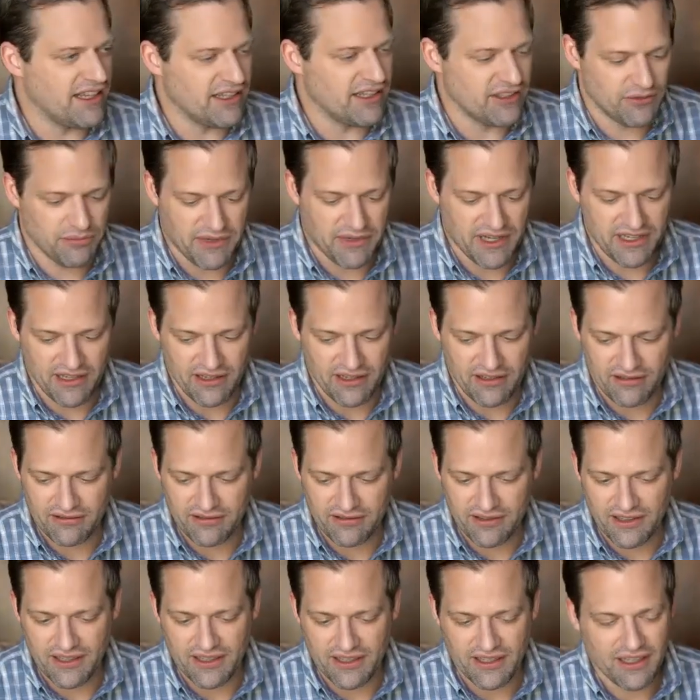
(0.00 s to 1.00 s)
Thanks for being here.
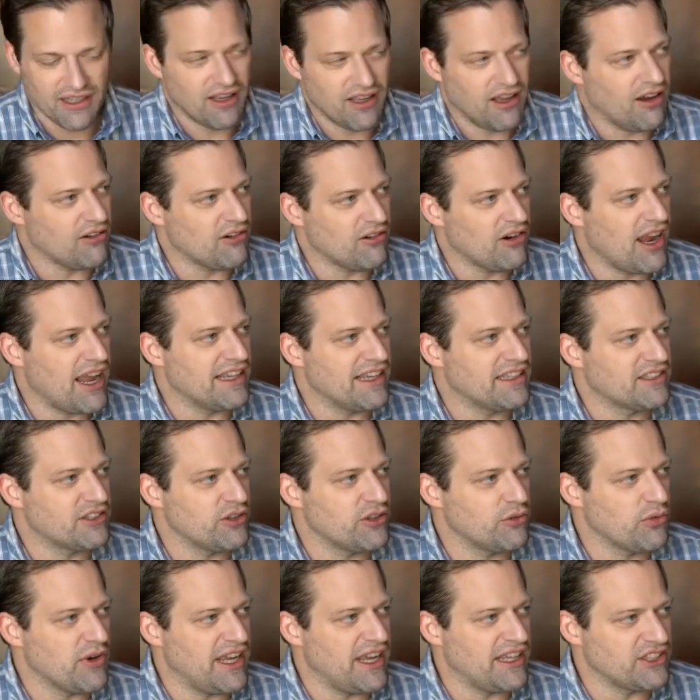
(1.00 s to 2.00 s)
All right.
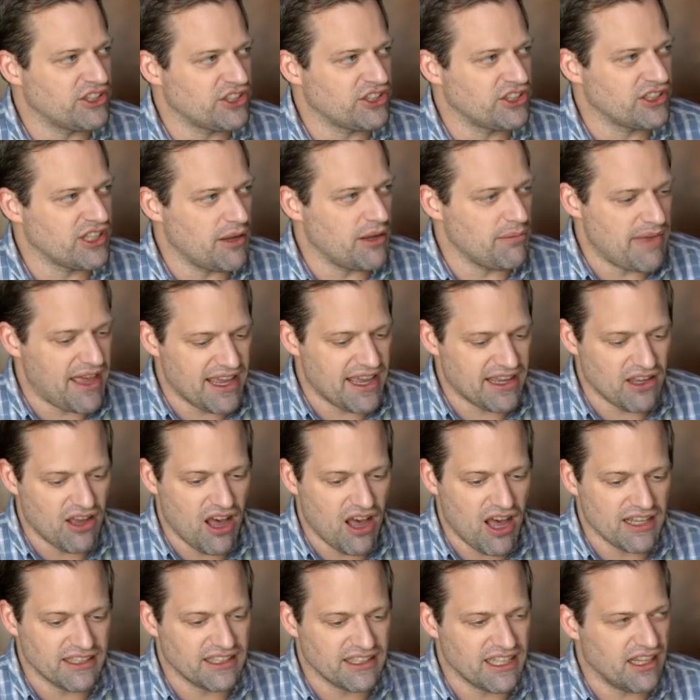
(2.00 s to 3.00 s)
So, Rich, come back
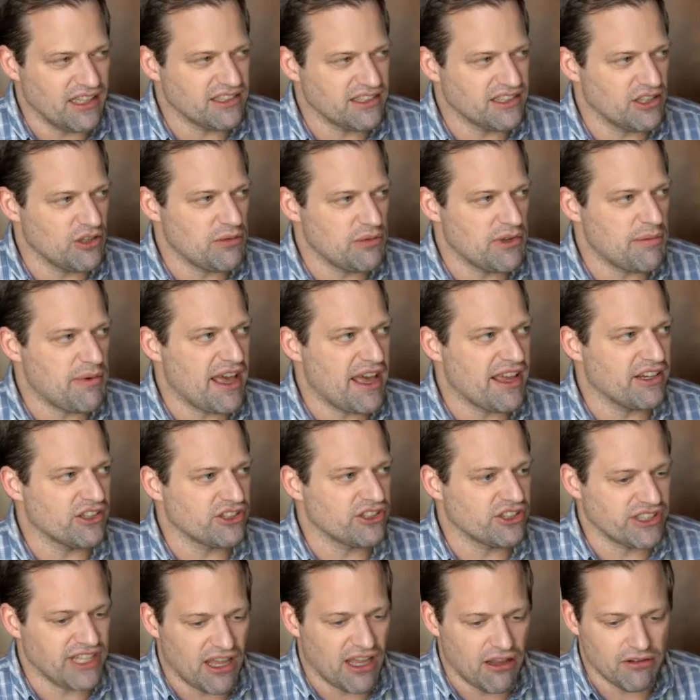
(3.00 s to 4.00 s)
on. Tell us a little bit about
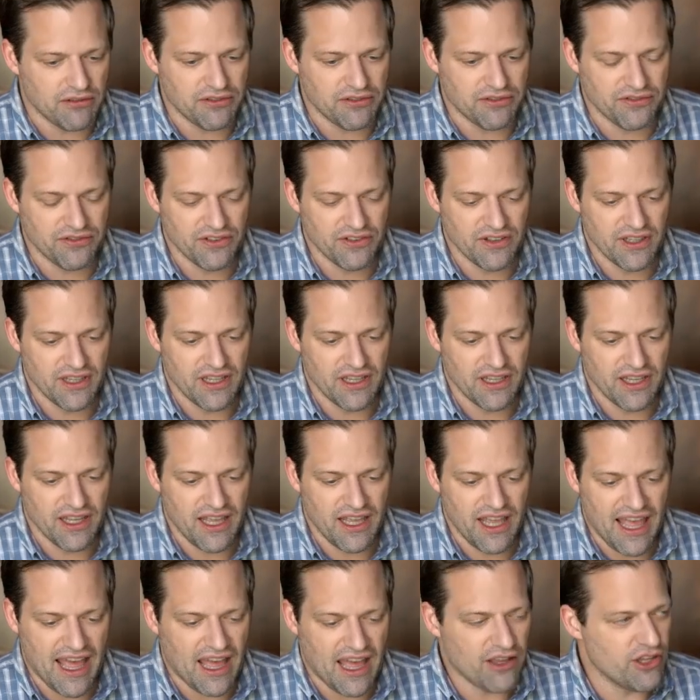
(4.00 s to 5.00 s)
yourself
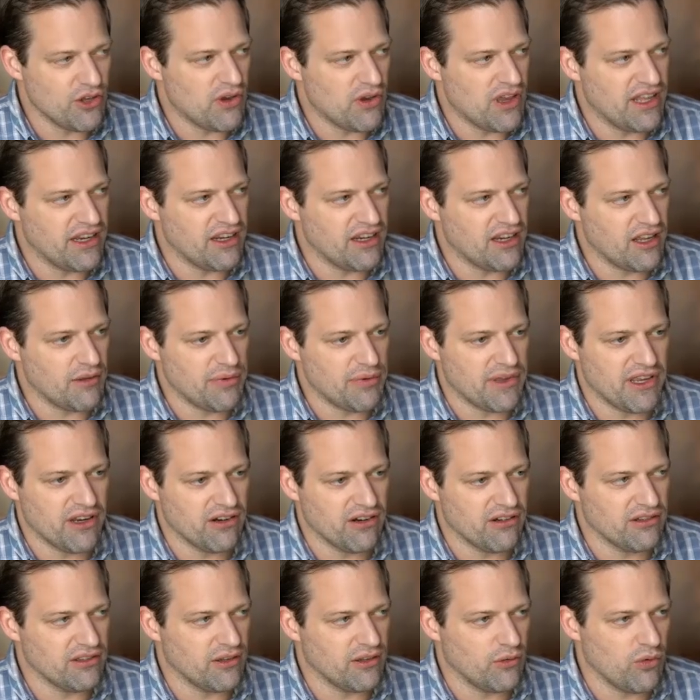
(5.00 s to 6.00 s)
how you ended up
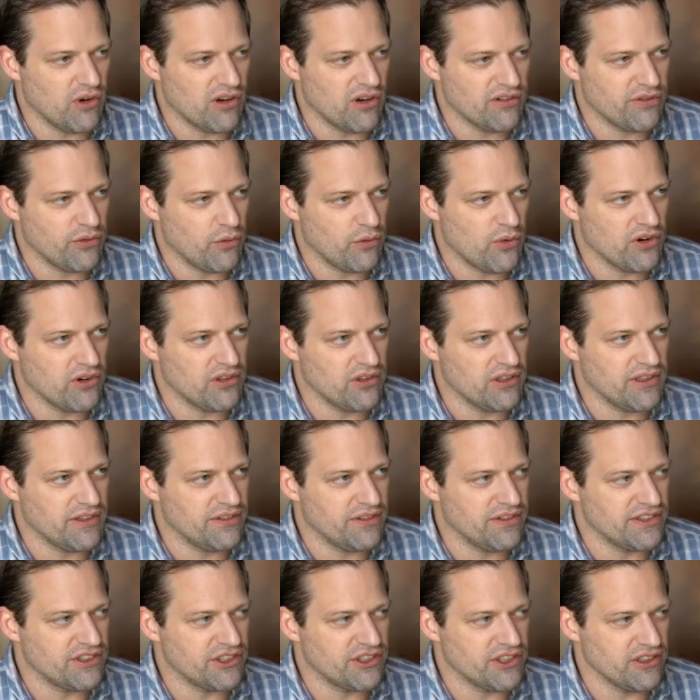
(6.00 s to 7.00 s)
here in the wonderful world
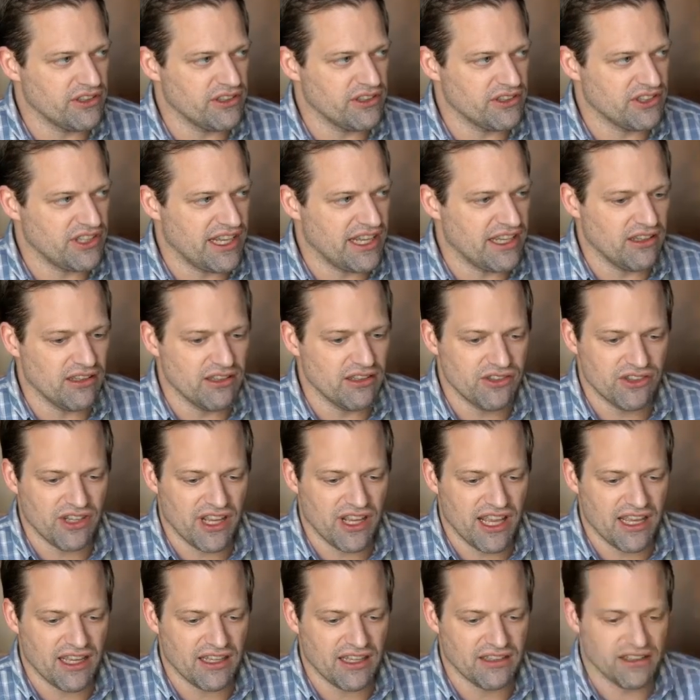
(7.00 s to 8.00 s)
of insurance sales
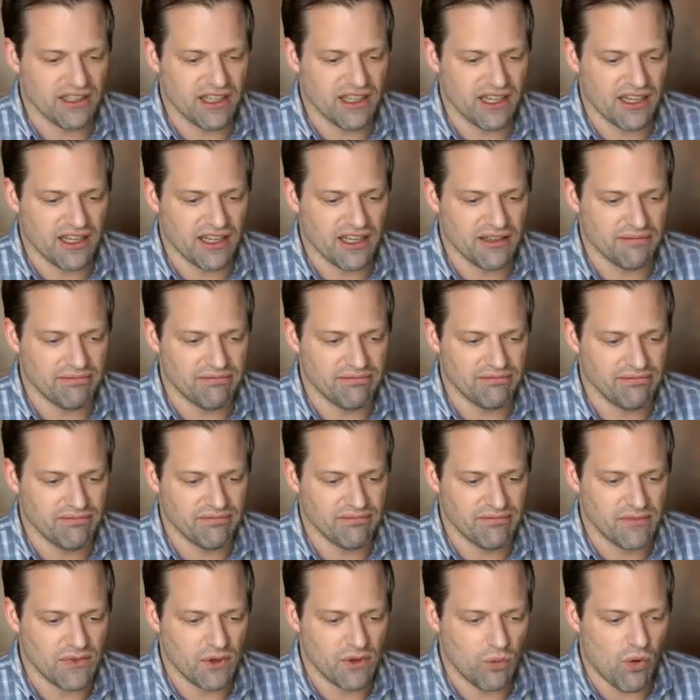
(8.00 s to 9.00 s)
and um,
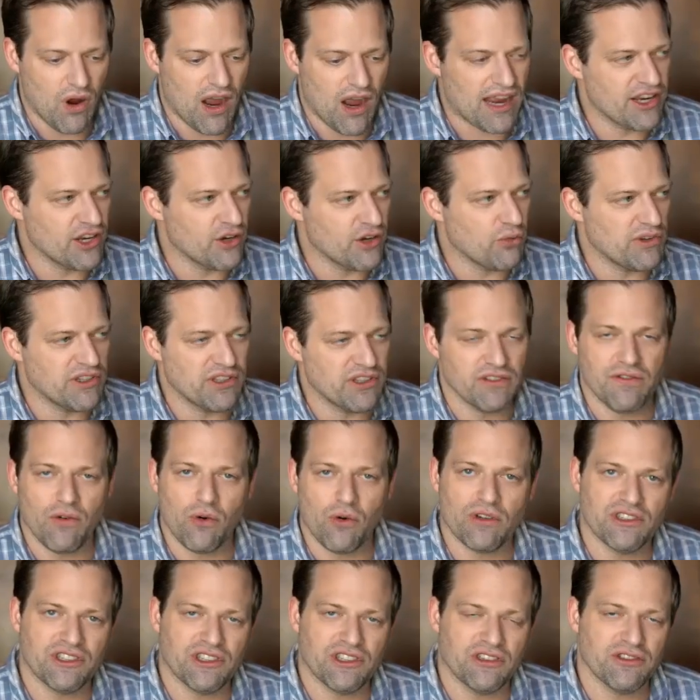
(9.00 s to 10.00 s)
why you're with
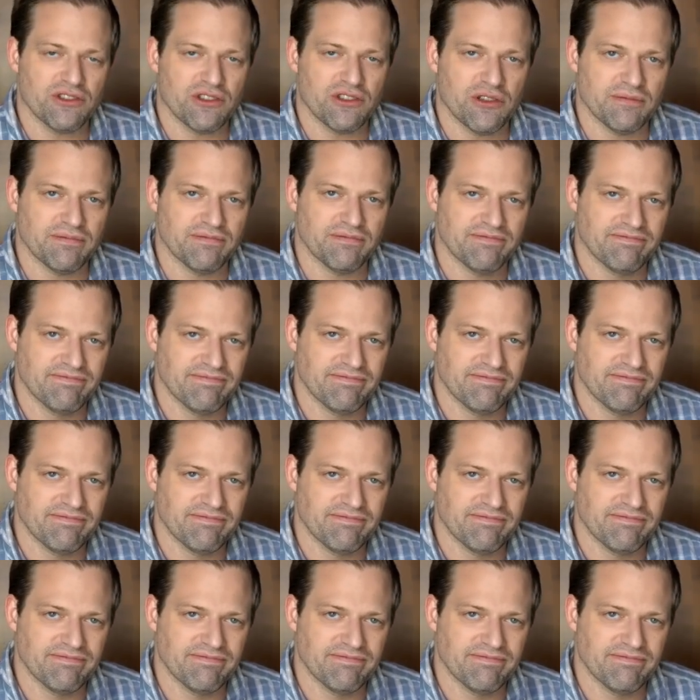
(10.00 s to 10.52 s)
Duford Insurance Group.